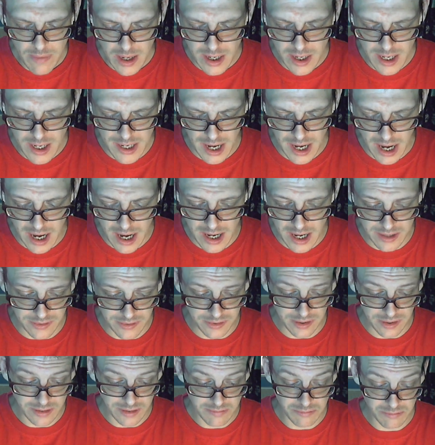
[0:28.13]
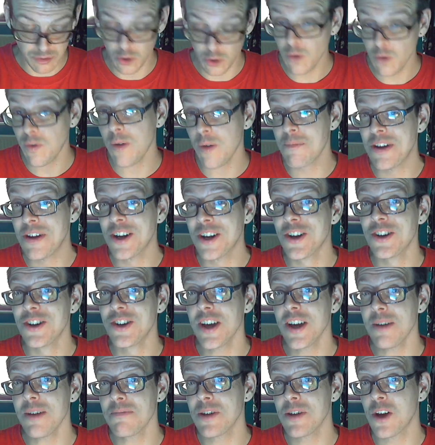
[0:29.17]
it has so far been a good
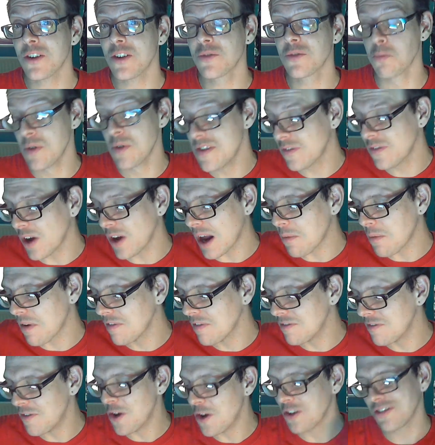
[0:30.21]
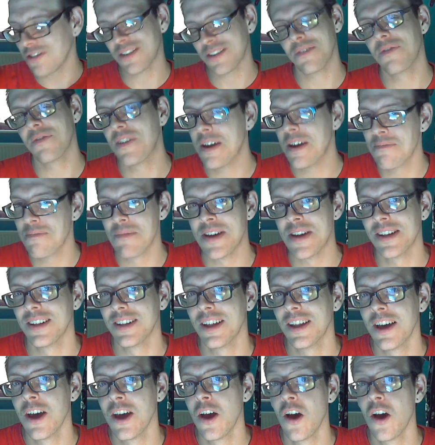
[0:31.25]
year because we've got our first Vape Mail